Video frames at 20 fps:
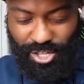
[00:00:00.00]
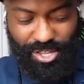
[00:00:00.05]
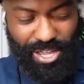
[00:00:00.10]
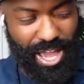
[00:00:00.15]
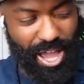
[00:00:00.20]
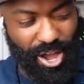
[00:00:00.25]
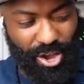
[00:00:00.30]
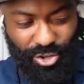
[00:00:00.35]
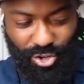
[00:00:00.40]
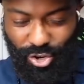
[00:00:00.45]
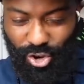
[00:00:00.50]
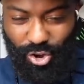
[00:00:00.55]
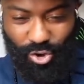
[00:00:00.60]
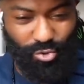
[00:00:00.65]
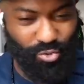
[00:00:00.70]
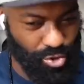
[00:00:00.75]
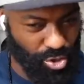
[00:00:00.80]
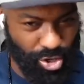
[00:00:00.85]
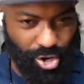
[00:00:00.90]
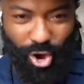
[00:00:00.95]
Because now, you
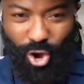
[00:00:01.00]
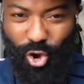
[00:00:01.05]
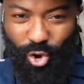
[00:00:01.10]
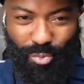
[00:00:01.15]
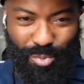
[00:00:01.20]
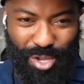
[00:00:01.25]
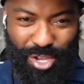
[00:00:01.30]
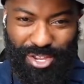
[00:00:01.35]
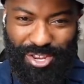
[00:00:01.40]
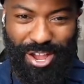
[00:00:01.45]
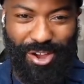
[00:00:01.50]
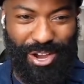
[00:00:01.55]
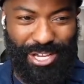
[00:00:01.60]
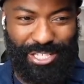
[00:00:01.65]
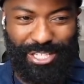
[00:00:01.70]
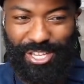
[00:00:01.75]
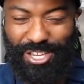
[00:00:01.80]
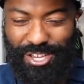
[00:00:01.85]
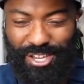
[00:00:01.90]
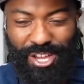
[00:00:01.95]
know, you're the homie, and now I
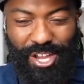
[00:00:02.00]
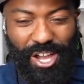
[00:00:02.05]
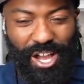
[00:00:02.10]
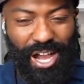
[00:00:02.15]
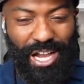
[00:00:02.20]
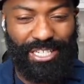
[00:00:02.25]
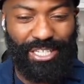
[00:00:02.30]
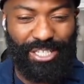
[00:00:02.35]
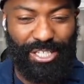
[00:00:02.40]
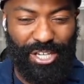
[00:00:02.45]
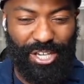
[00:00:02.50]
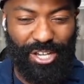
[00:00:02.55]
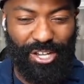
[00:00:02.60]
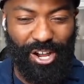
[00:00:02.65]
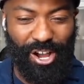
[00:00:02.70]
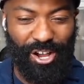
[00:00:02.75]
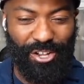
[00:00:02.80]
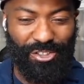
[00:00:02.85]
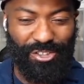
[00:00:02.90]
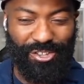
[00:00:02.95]
see
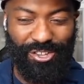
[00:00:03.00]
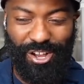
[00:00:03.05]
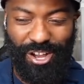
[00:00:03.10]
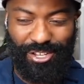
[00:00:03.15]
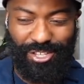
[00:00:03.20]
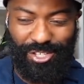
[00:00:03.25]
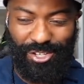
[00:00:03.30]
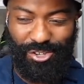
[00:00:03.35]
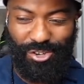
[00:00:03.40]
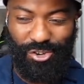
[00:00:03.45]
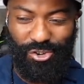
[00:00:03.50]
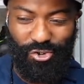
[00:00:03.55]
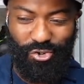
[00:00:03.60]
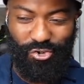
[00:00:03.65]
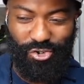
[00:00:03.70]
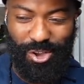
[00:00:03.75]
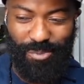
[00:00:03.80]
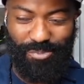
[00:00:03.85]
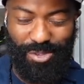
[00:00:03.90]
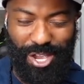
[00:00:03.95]
the
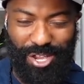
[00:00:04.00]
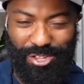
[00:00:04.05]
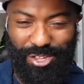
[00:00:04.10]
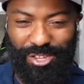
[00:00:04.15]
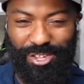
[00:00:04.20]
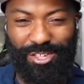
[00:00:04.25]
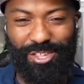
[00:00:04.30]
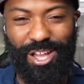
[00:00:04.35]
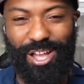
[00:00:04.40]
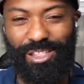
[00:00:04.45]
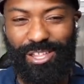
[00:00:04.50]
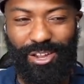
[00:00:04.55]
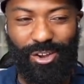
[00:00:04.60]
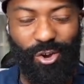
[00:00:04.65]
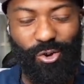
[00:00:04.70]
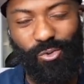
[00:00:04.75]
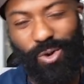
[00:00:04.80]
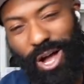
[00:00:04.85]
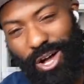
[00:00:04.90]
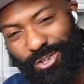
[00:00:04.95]
news updates, and it's not like,
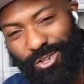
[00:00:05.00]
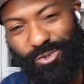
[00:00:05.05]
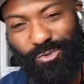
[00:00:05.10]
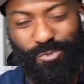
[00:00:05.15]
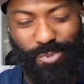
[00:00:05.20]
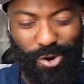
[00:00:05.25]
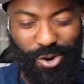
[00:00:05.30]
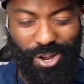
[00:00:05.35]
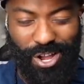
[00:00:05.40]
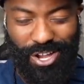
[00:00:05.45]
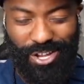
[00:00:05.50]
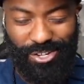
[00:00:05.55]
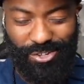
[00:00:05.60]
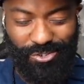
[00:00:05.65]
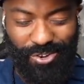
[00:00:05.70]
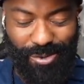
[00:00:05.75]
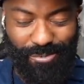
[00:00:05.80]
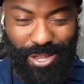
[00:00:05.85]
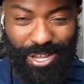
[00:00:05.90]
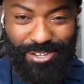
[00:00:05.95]
oh, wow, Sue Bird got
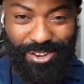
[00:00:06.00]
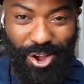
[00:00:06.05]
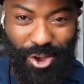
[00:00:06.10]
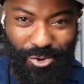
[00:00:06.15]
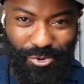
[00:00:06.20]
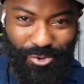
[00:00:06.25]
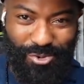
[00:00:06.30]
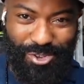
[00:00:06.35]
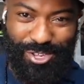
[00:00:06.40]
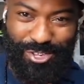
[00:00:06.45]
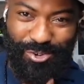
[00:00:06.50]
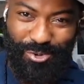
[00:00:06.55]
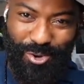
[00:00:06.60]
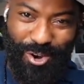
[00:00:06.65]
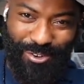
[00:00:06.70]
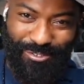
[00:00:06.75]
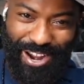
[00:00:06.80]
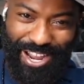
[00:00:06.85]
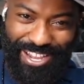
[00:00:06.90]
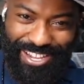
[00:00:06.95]
injured. I'm like, no, is Sue
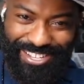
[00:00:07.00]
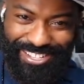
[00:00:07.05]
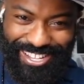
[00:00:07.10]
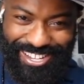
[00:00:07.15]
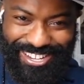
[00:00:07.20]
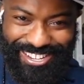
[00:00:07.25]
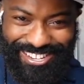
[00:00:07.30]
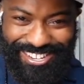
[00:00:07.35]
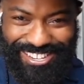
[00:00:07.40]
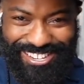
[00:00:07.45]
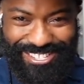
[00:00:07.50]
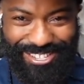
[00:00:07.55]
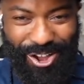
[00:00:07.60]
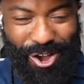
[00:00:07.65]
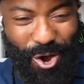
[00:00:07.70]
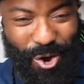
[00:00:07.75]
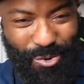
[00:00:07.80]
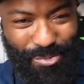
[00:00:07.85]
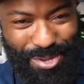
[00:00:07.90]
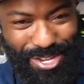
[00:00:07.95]
all right? Like, the
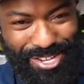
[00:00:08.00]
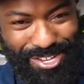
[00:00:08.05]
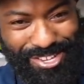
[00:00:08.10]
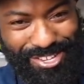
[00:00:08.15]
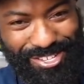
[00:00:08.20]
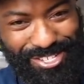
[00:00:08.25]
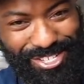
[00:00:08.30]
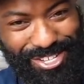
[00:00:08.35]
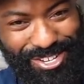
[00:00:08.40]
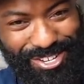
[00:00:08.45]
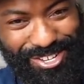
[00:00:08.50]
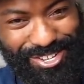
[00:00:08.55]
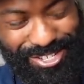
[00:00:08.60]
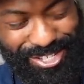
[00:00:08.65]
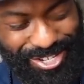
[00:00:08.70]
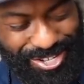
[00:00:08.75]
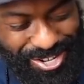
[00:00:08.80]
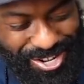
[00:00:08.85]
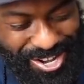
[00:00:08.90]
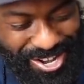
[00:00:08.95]
homie, is
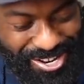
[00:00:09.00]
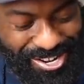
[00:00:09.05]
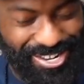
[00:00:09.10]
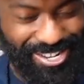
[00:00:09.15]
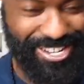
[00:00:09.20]
she good?